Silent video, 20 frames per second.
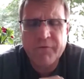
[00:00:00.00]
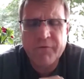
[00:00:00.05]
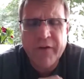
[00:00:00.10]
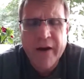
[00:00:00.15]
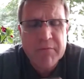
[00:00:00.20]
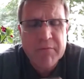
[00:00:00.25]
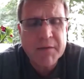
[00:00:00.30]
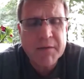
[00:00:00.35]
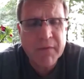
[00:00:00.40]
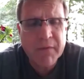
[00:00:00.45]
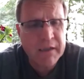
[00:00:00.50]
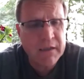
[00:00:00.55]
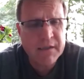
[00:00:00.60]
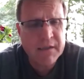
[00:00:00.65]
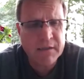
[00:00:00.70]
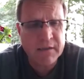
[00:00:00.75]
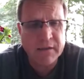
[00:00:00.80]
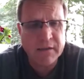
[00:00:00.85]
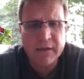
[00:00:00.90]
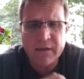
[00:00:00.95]
family
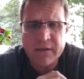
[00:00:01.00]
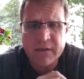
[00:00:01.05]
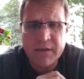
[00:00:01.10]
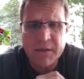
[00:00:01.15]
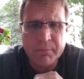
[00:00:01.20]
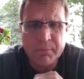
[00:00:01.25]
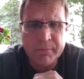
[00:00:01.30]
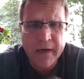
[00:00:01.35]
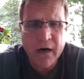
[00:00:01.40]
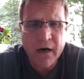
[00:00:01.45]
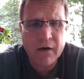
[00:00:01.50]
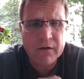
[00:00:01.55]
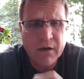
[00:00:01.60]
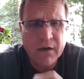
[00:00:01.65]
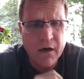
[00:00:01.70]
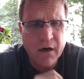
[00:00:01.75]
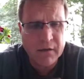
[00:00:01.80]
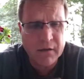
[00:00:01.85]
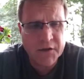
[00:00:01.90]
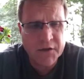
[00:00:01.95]
medicine is about
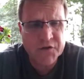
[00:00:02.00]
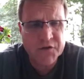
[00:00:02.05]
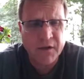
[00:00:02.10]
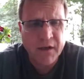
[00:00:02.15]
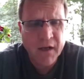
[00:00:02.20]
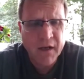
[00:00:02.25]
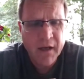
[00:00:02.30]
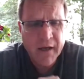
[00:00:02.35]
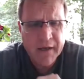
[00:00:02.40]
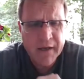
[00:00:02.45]
cognition.